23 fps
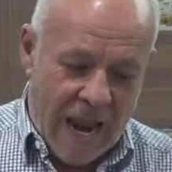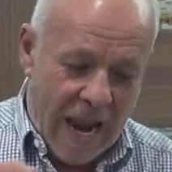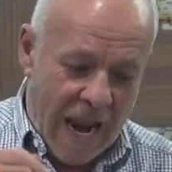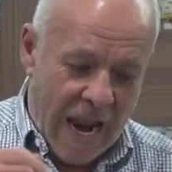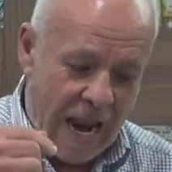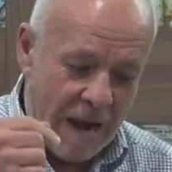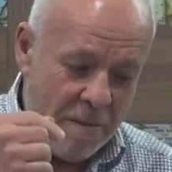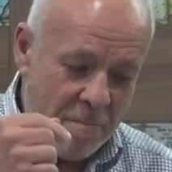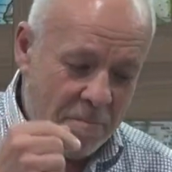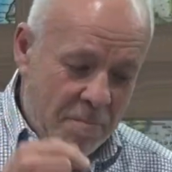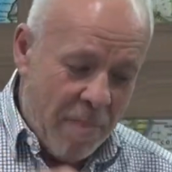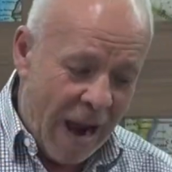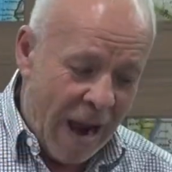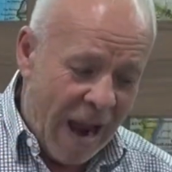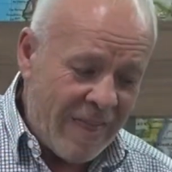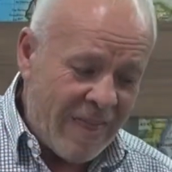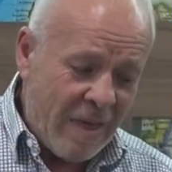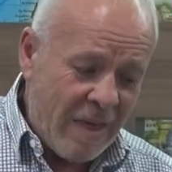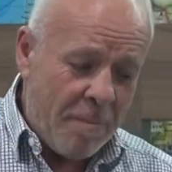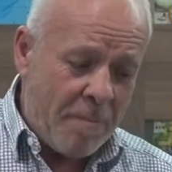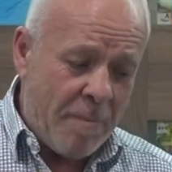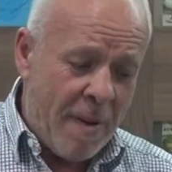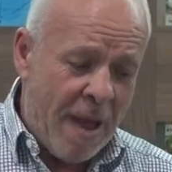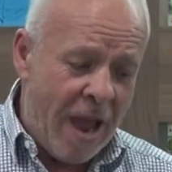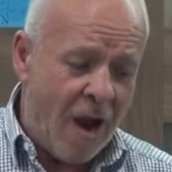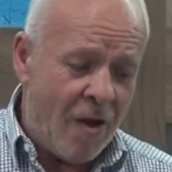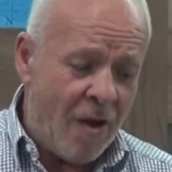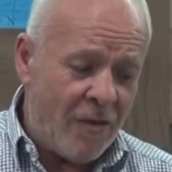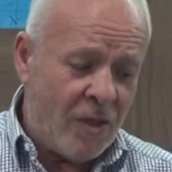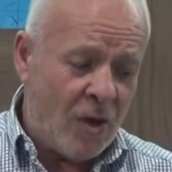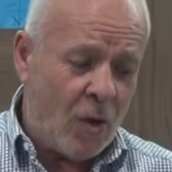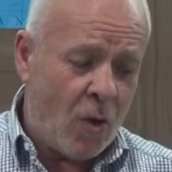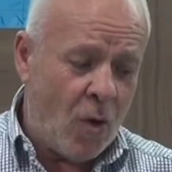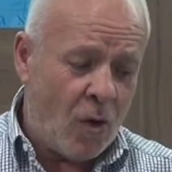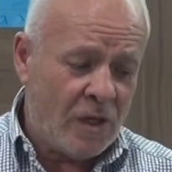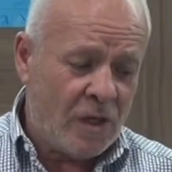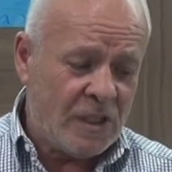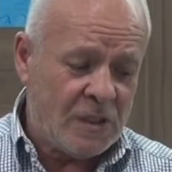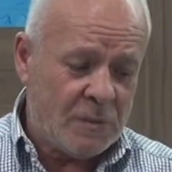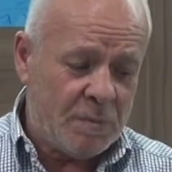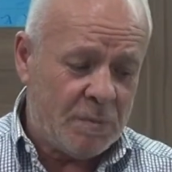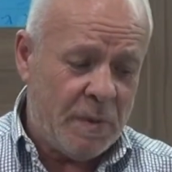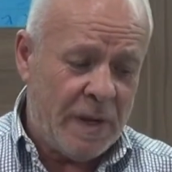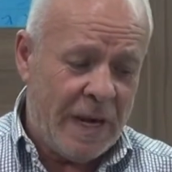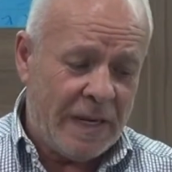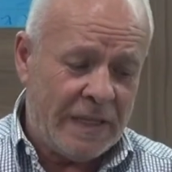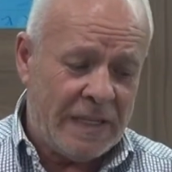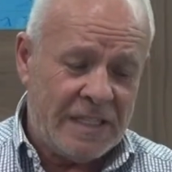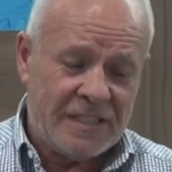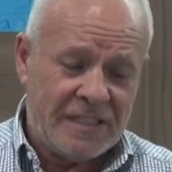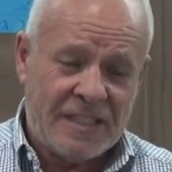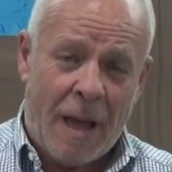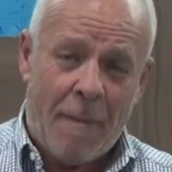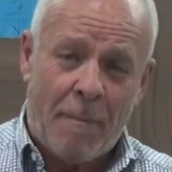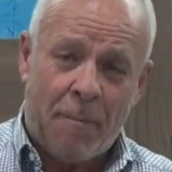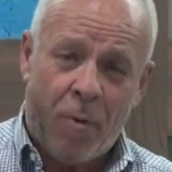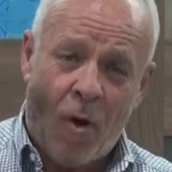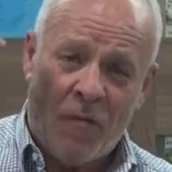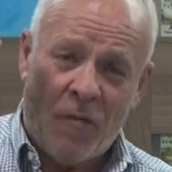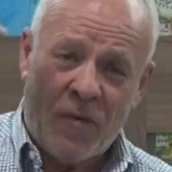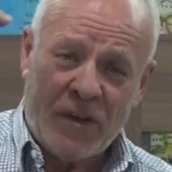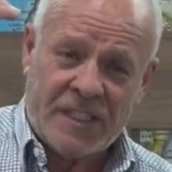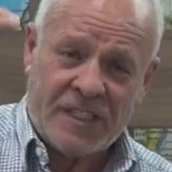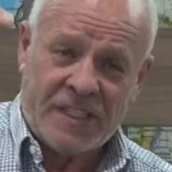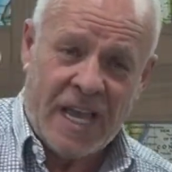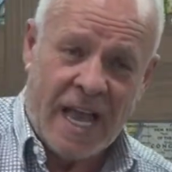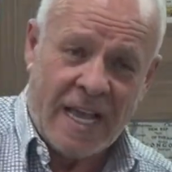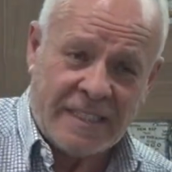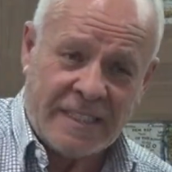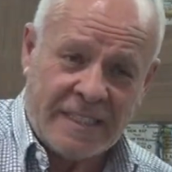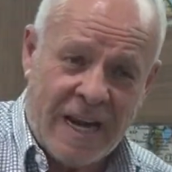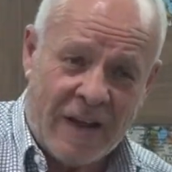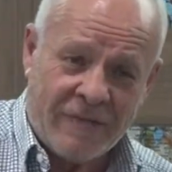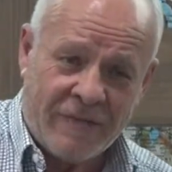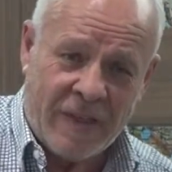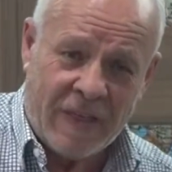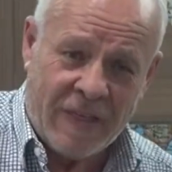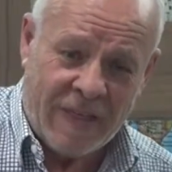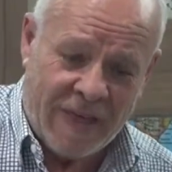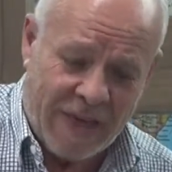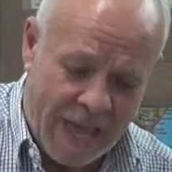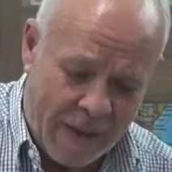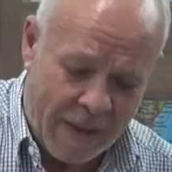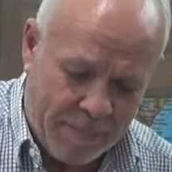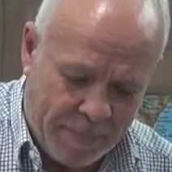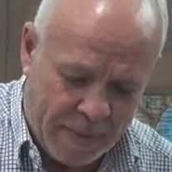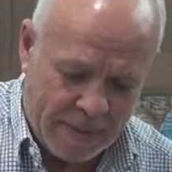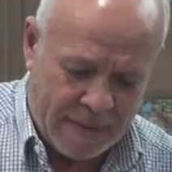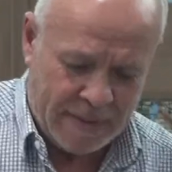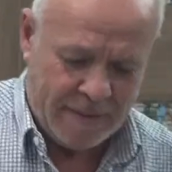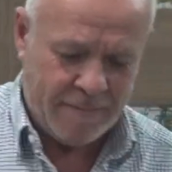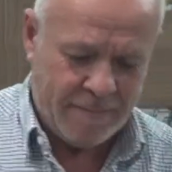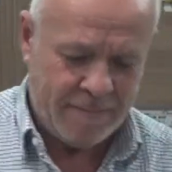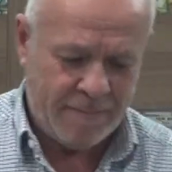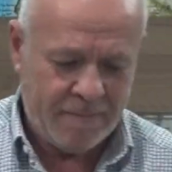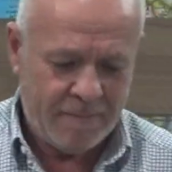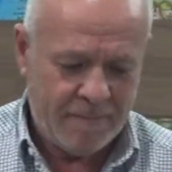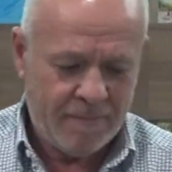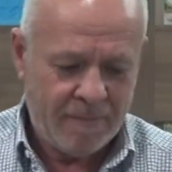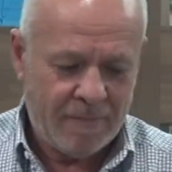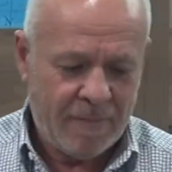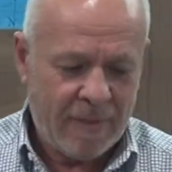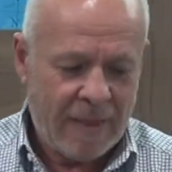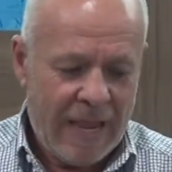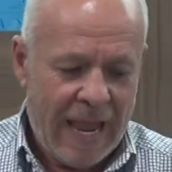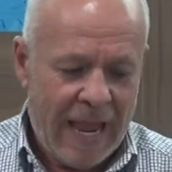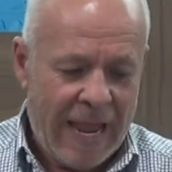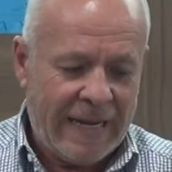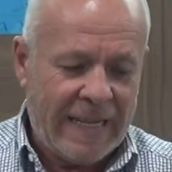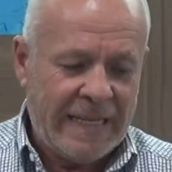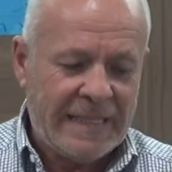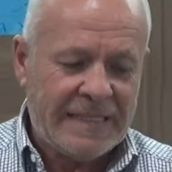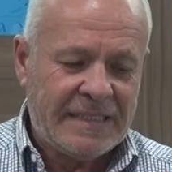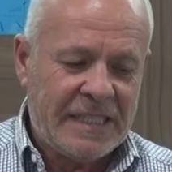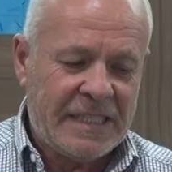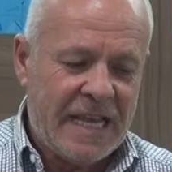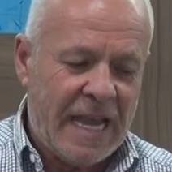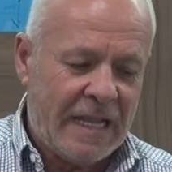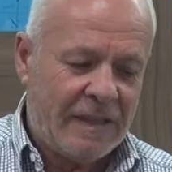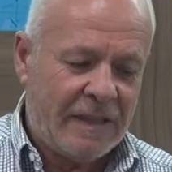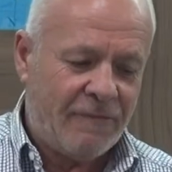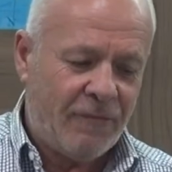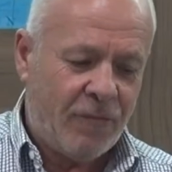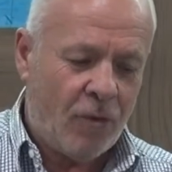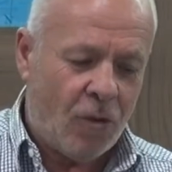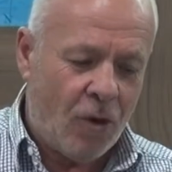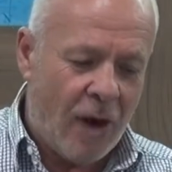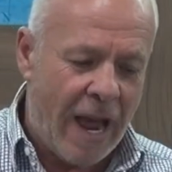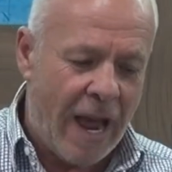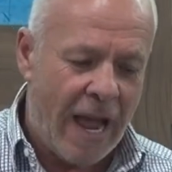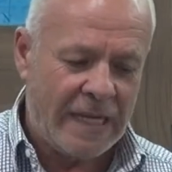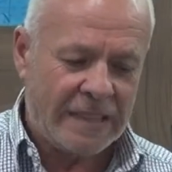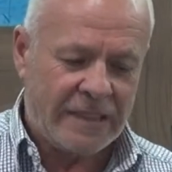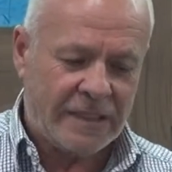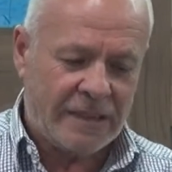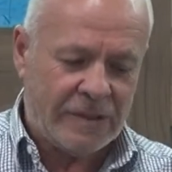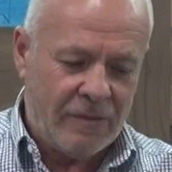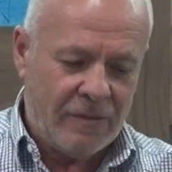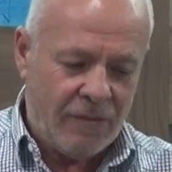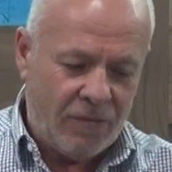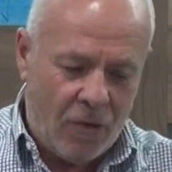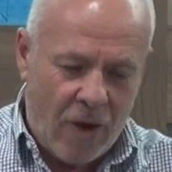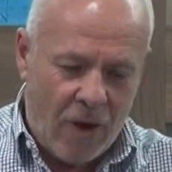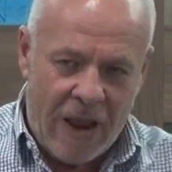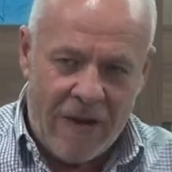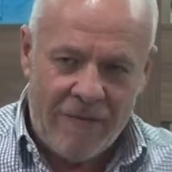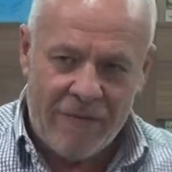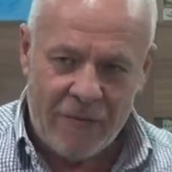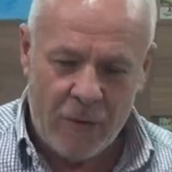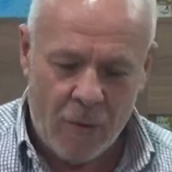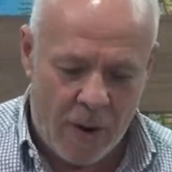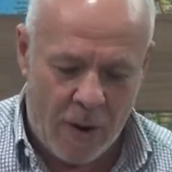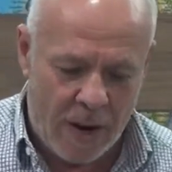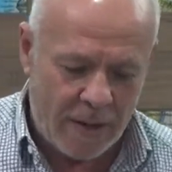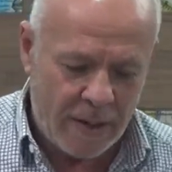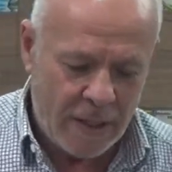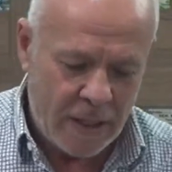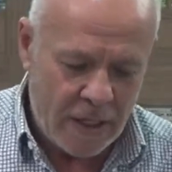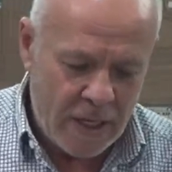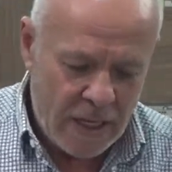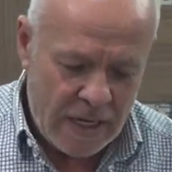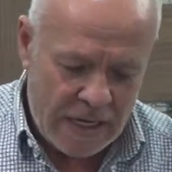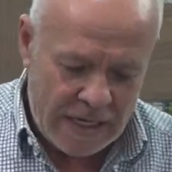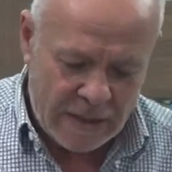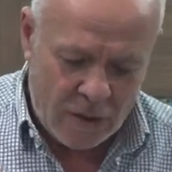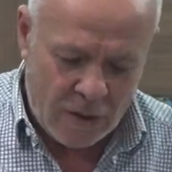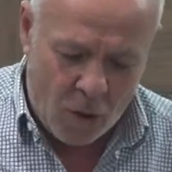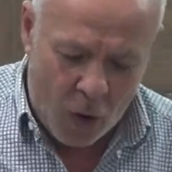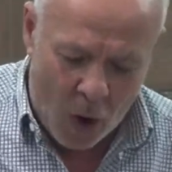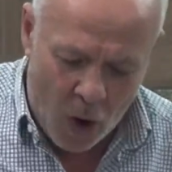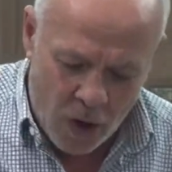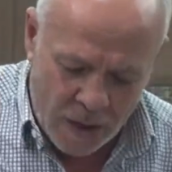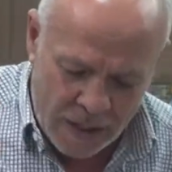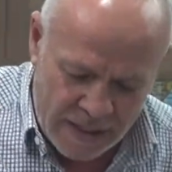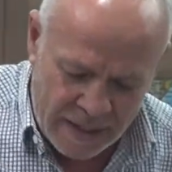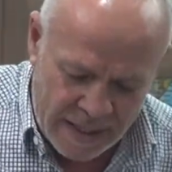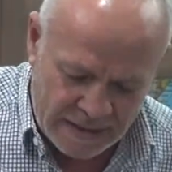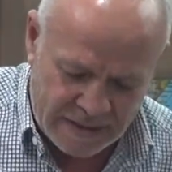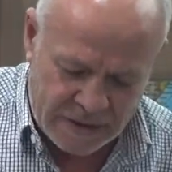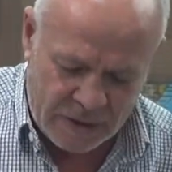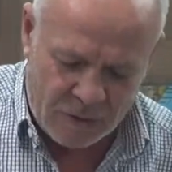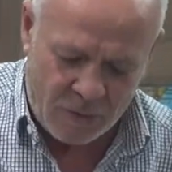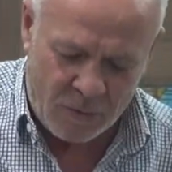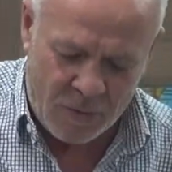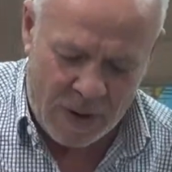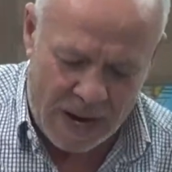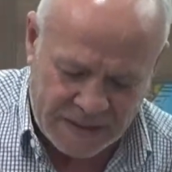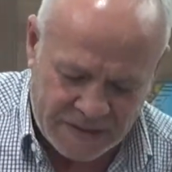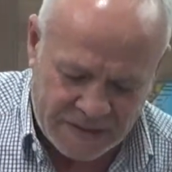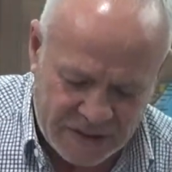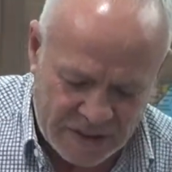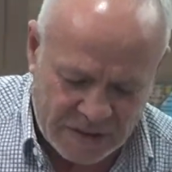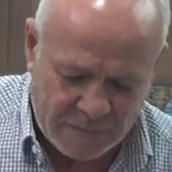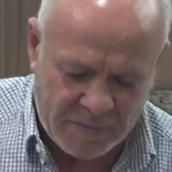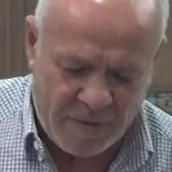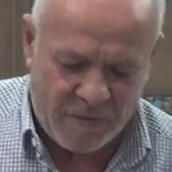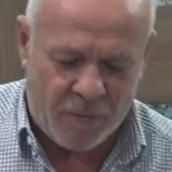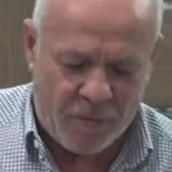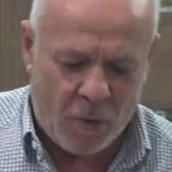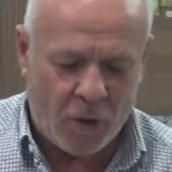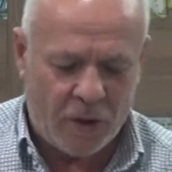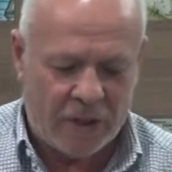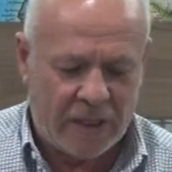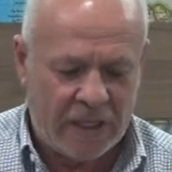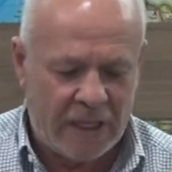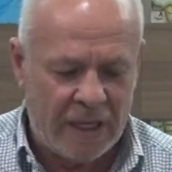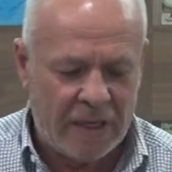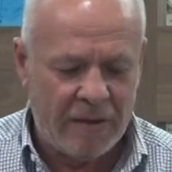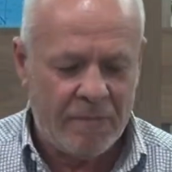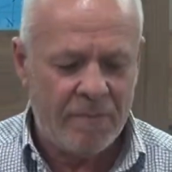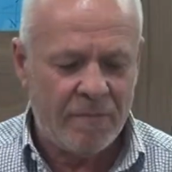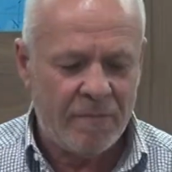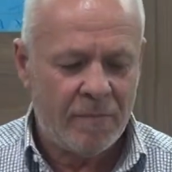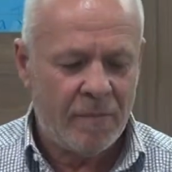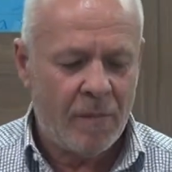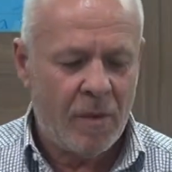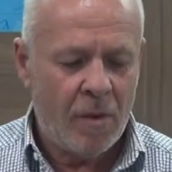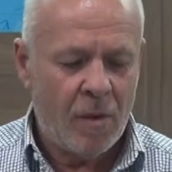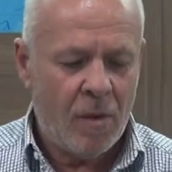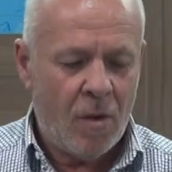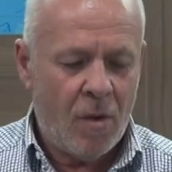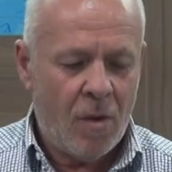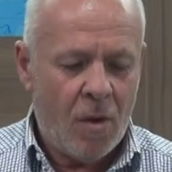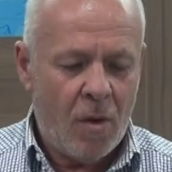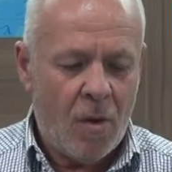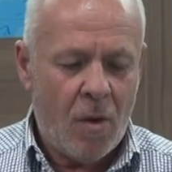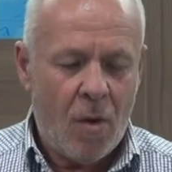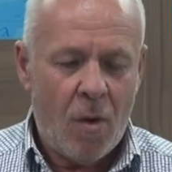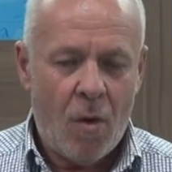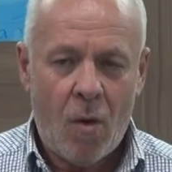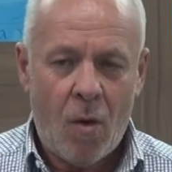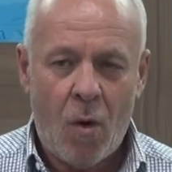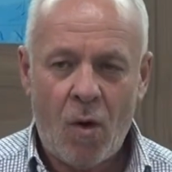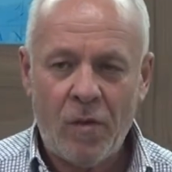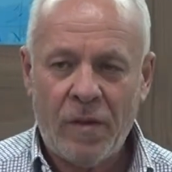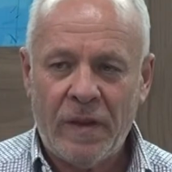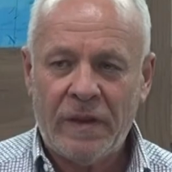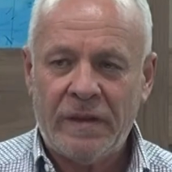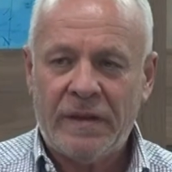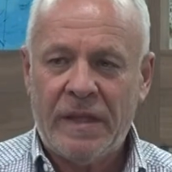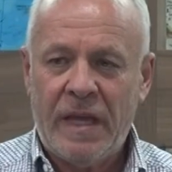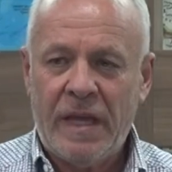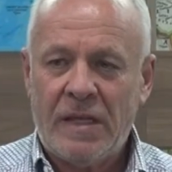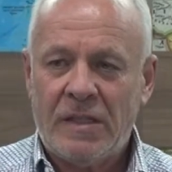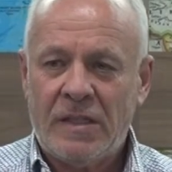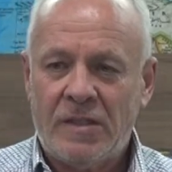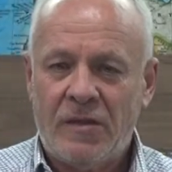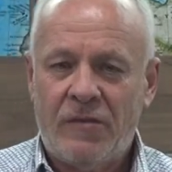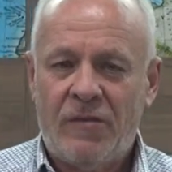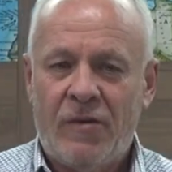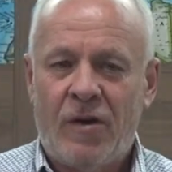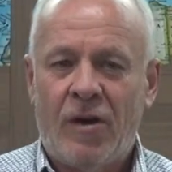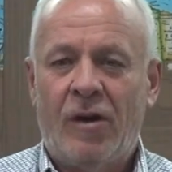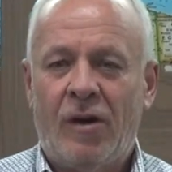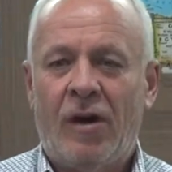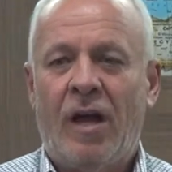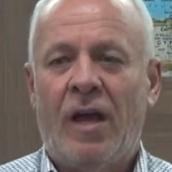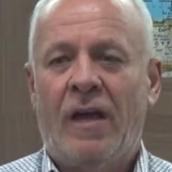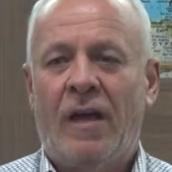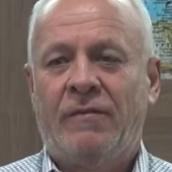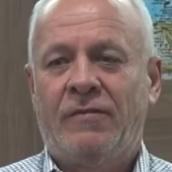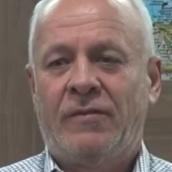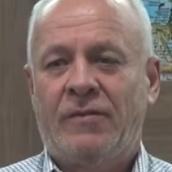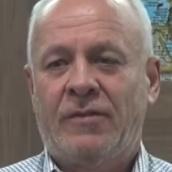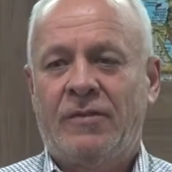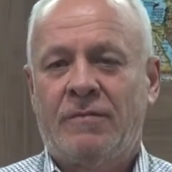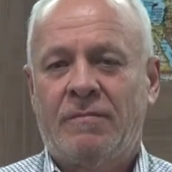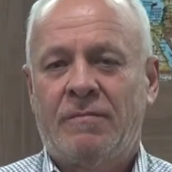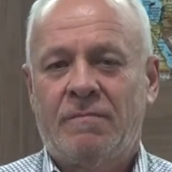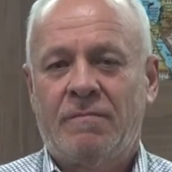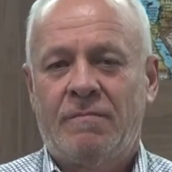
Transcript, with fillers: And by the power of the Holy Spirit, he started prophesying after that happened. And he said, for us, for everyone, in holiness and righteousness before him, all the days of our lives.